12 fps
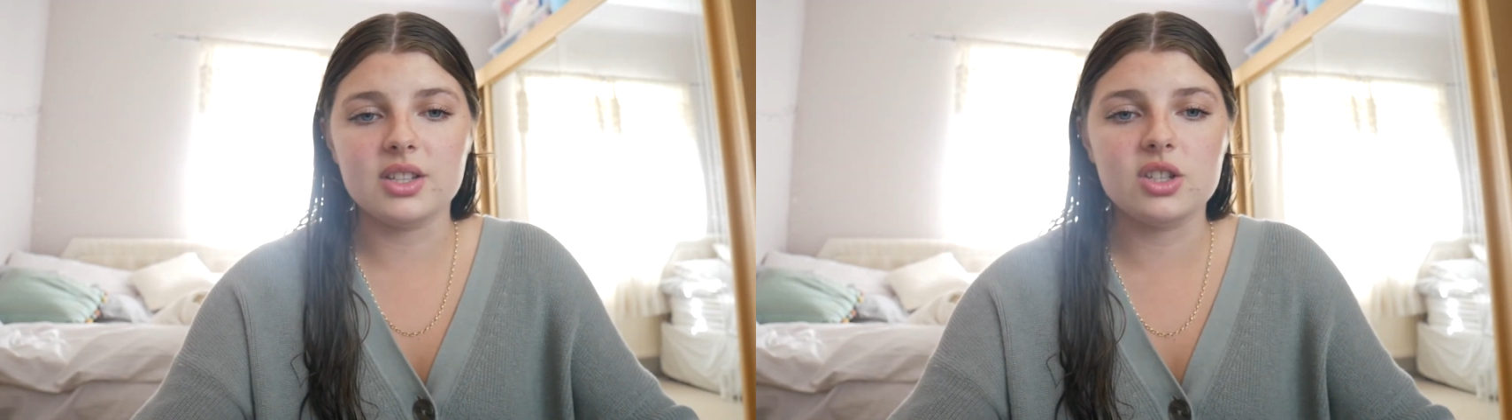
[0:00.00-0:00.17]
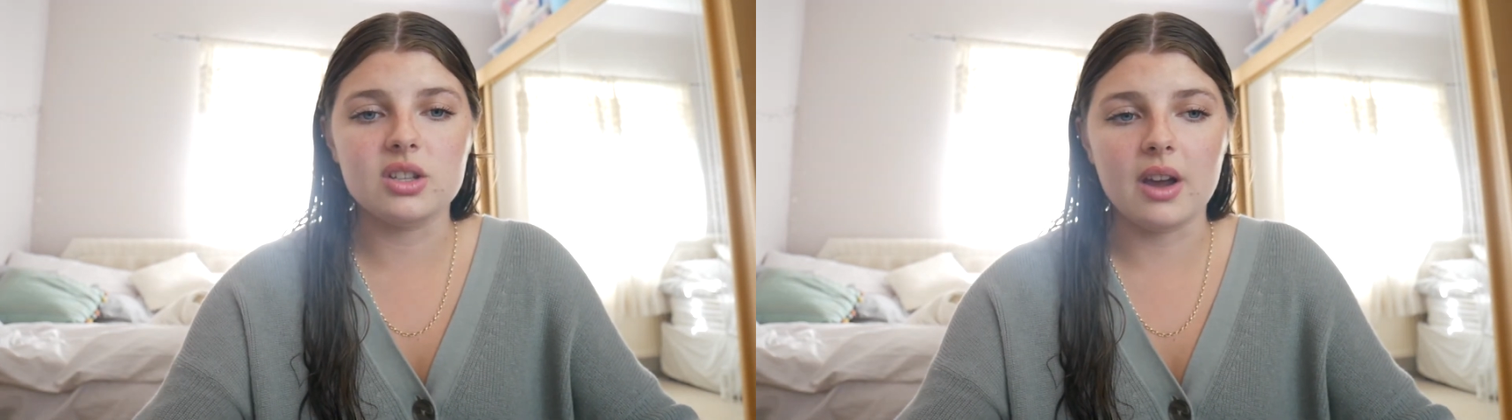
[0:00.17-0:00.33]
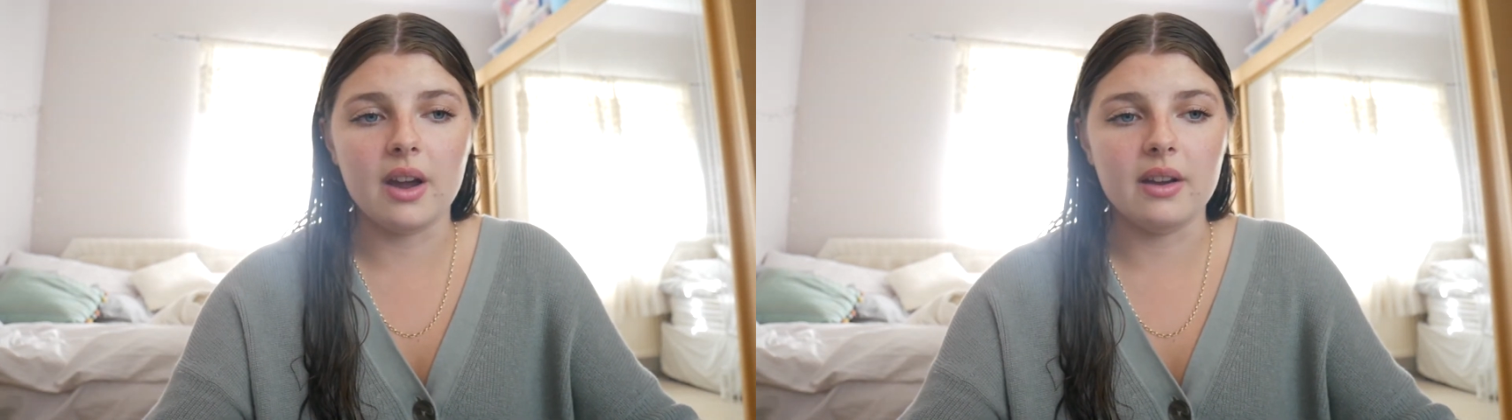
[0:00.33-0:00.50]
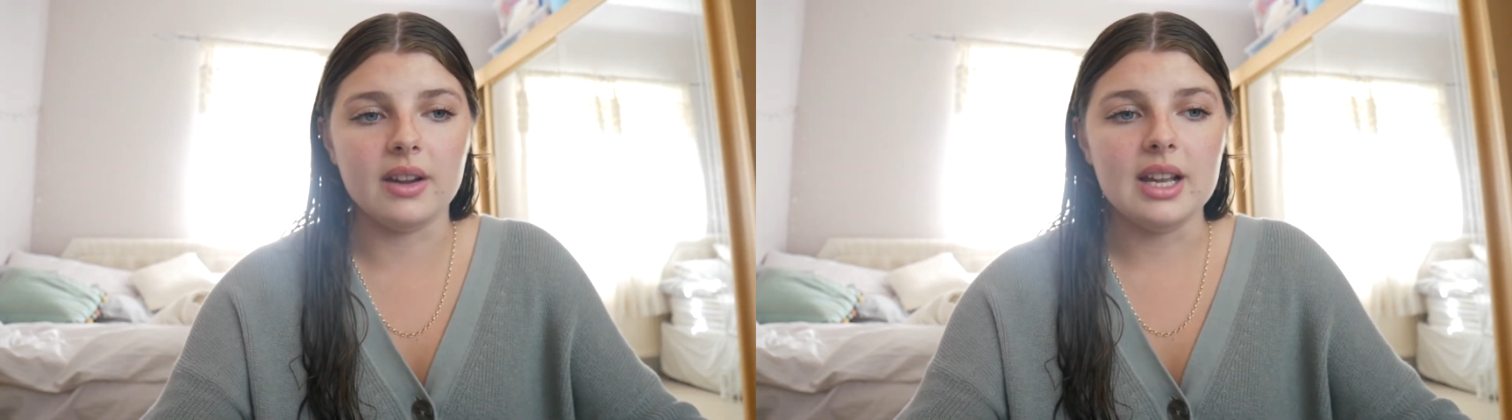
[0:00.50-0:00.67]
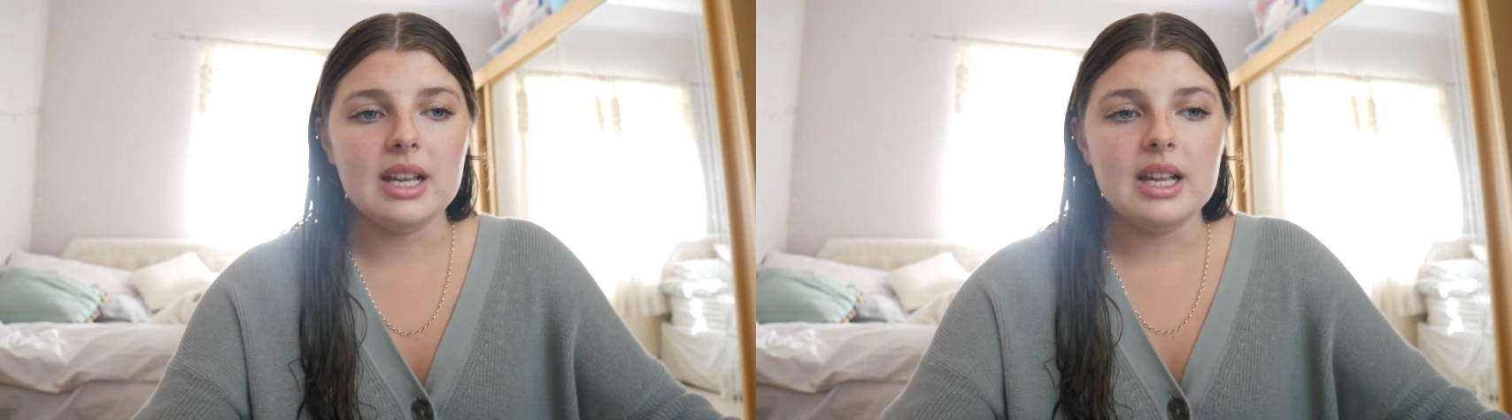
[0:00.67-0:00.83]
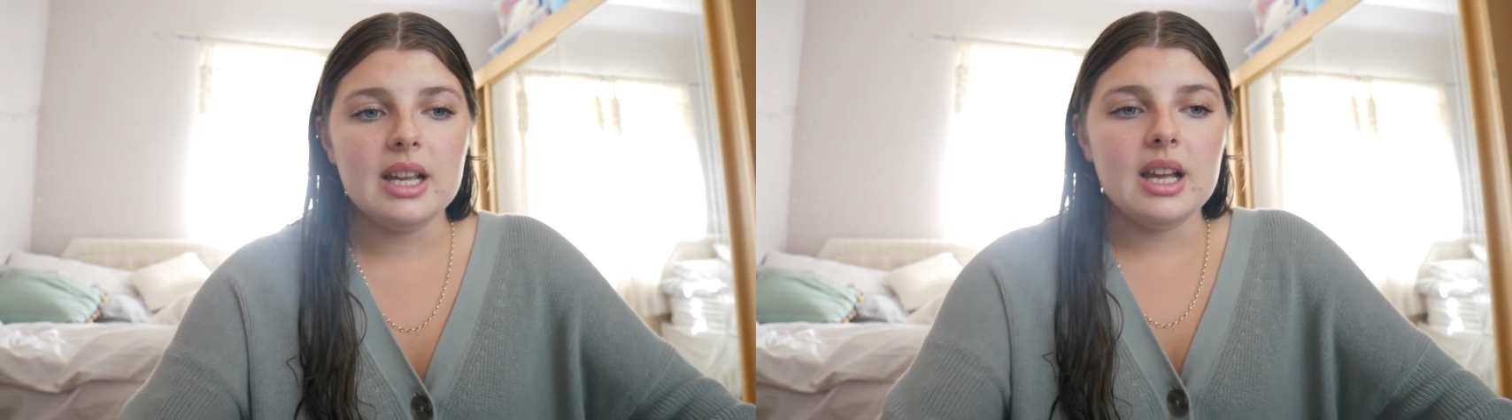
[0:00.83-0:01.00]
So
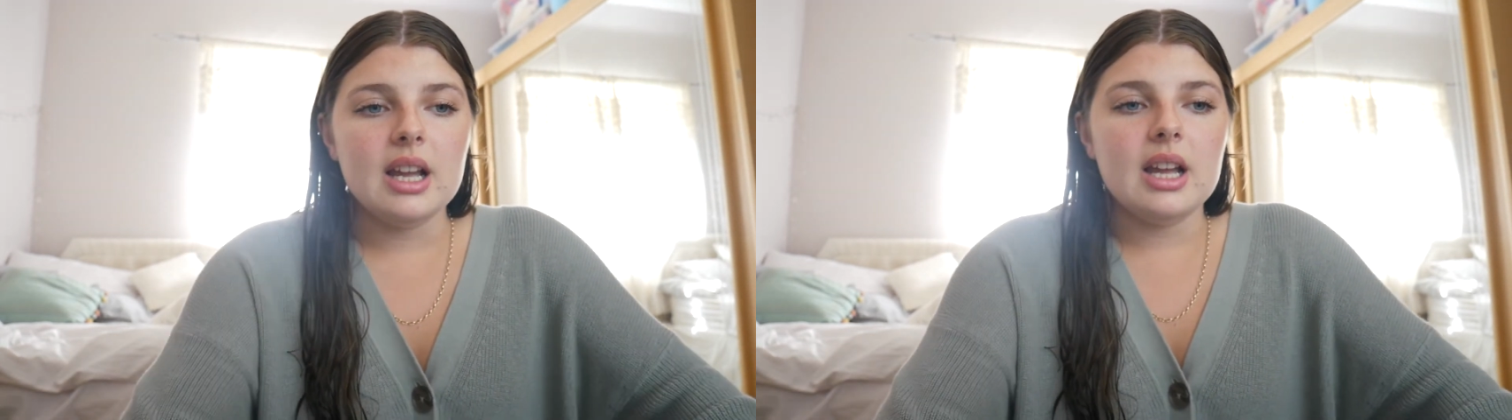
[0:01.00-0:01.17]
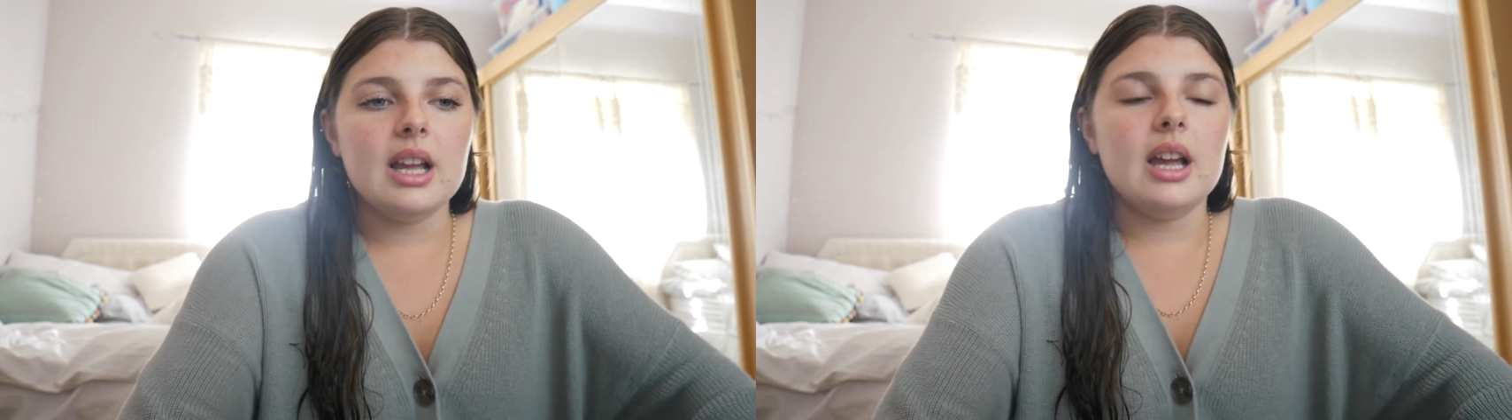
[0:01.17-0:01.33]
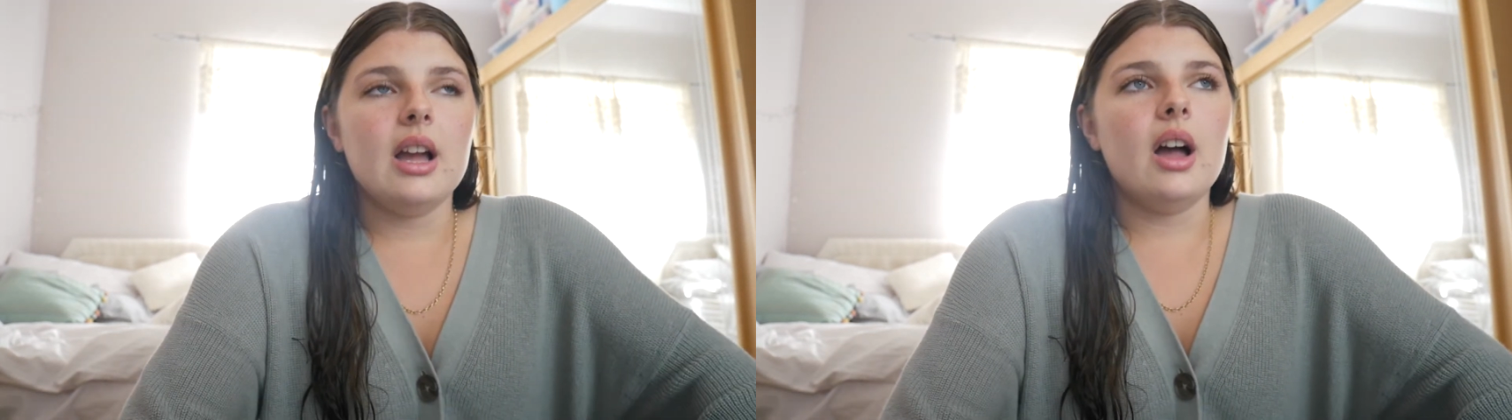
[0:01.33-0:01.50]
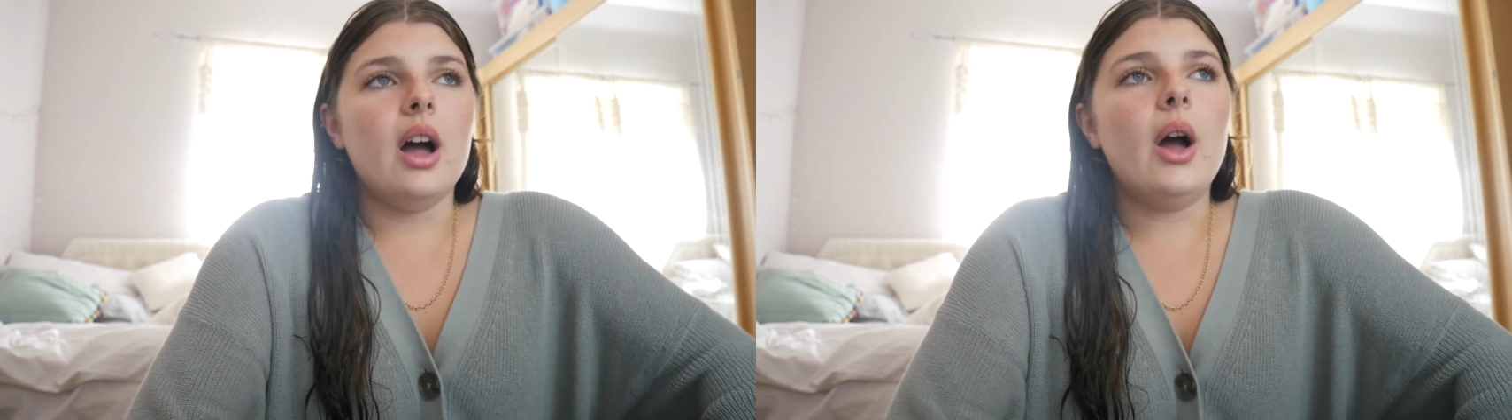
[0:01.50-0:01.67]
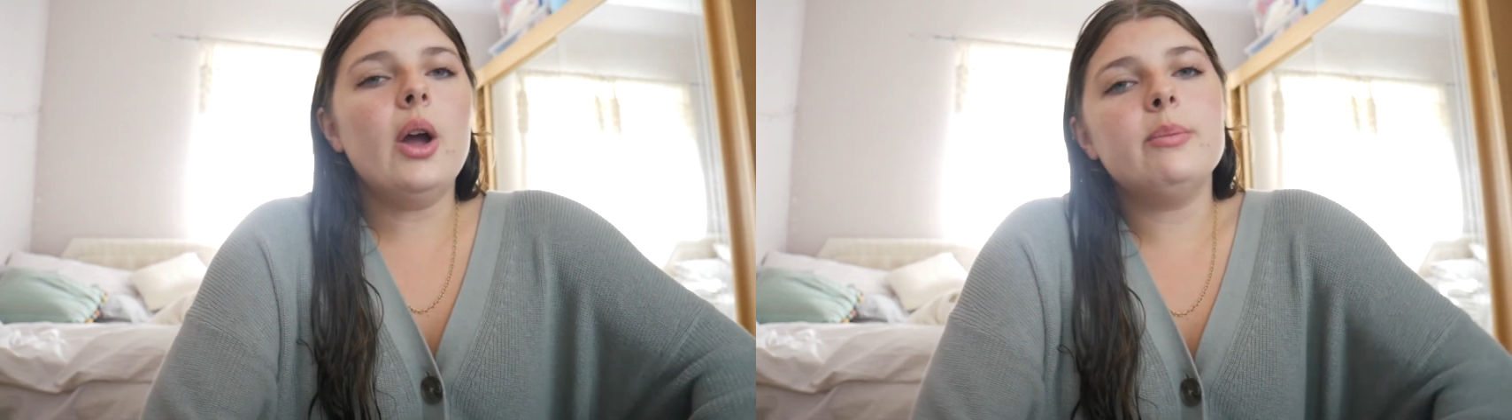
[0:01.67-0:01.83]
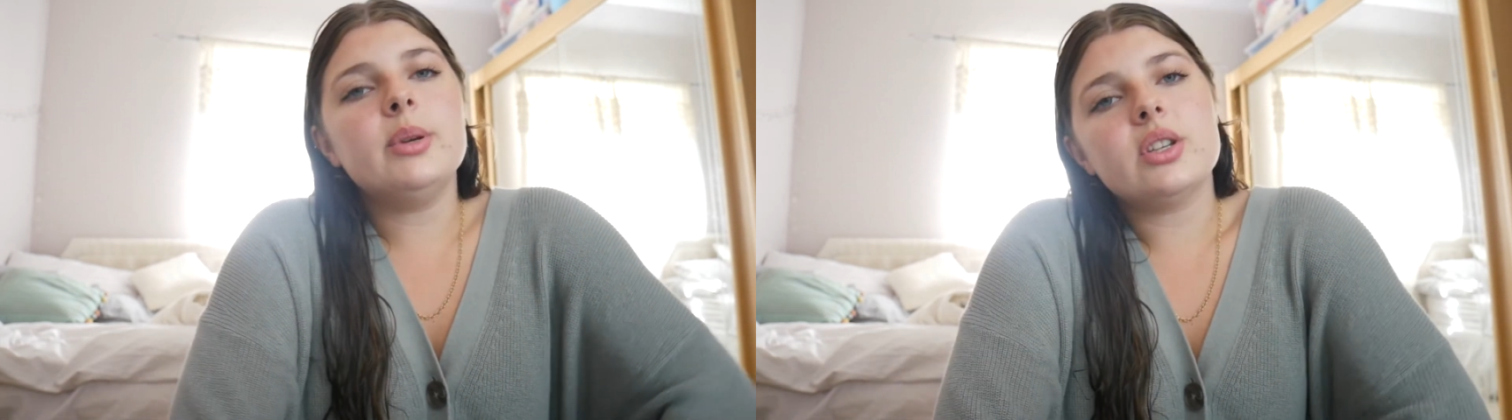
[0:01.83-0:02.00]
I hope you